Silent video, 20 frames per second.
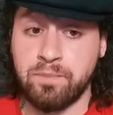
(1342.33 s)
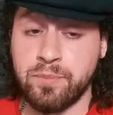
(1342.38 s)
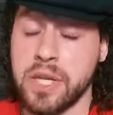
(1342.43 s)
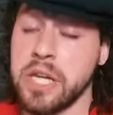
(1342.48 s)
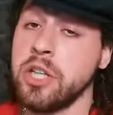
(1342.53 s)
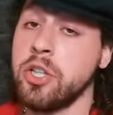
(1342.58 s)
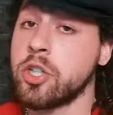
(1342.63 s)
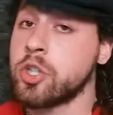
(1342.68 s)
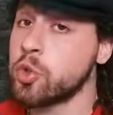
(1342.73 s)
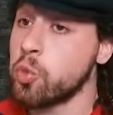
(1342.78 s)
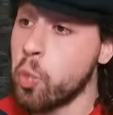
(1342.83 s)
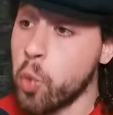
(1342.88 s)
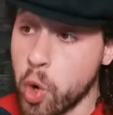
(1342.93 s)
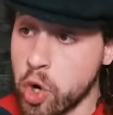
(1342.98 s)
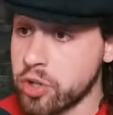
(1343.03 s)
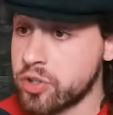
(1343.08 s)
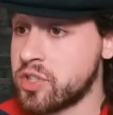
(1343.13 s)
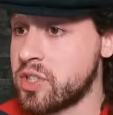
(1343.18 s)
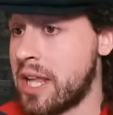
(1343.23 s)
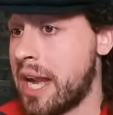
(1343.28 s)
He looks
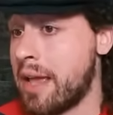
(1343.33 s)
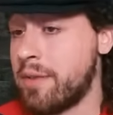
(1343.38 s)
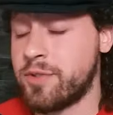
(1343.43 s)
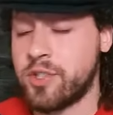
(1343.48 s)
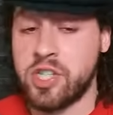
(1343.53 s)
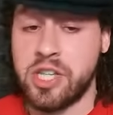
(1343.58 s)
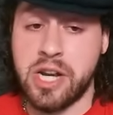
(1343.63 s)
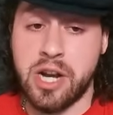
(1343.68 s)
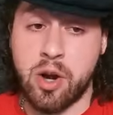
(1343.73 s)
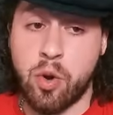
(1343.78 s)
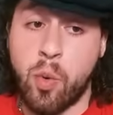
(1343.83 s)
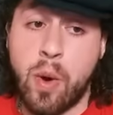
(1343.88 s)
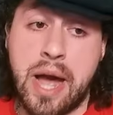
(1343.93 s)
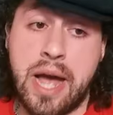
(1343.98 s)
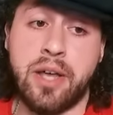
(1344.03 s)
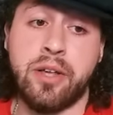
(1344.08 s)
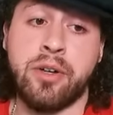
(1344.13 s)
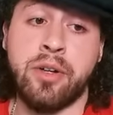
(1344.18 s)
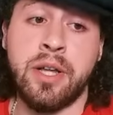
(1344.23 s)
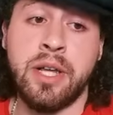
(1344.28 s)
worse than I've seen in a
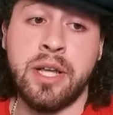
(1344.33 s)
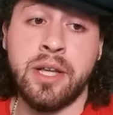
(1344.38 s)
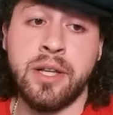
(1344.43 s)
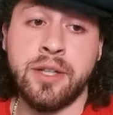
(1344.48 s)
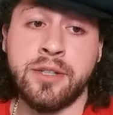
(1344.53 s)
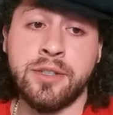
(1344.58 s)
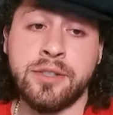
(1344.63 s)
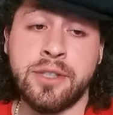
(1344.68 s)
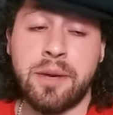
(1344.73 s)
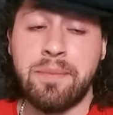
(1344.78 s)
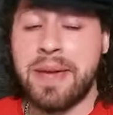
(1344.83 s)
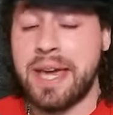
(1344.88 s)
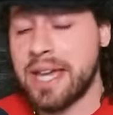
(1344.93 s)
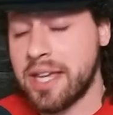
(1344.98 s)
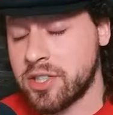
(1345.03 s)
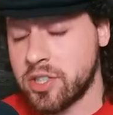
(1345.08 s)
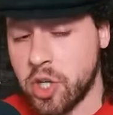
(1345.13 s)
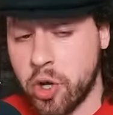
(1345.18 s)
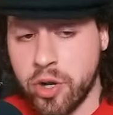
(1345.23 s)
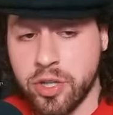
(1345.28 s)
while. I mean, I
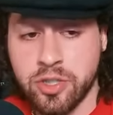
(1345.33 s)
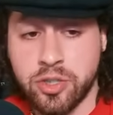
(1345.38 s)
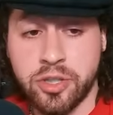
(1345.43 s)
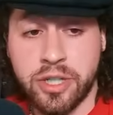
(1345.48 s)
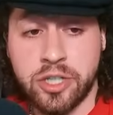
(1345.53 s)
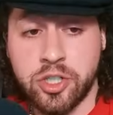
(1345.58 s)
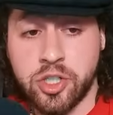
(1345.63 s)
guess he always looks like